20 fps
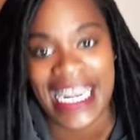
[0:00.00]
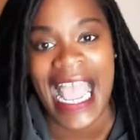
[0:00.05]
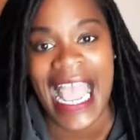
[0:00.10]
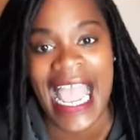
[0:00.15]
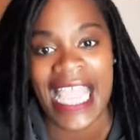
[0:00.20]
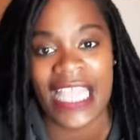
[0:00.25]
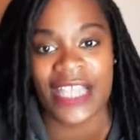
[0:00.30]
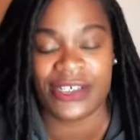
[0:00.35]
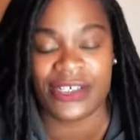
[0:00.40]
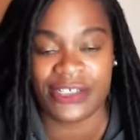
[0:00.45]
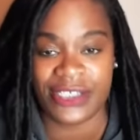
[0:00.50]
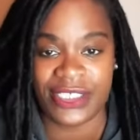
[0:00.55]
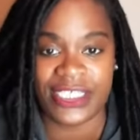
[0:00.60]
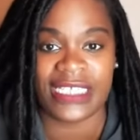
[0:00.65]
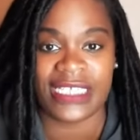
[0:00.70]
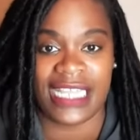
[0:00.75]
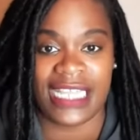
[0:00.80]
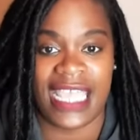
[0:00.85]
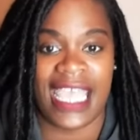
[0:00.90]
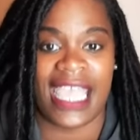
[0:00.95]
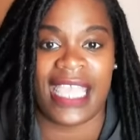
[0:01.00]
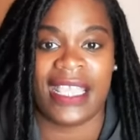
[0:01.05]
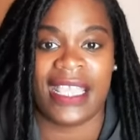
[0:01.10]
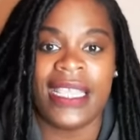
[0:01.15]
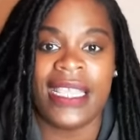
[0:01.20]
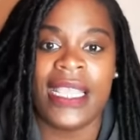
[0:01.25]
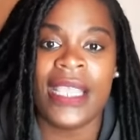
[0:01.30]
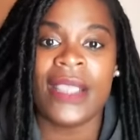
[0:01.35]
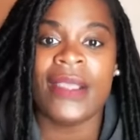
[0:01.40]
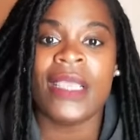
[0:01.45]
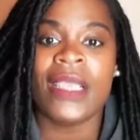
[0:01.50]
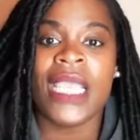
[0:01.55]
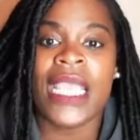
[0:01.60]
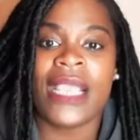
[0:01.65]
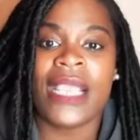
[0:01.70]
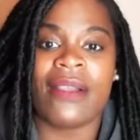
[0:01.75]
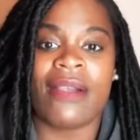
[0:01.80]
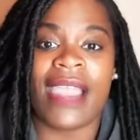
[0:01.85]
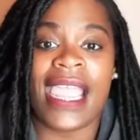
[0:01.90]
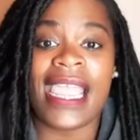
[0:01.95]
I understood that,
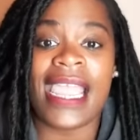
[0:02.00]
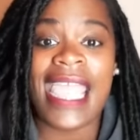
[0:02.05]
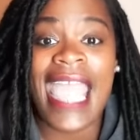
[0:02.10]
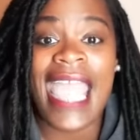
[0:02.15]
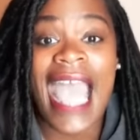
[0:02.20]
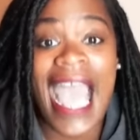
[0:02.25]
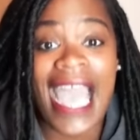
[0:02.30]
right?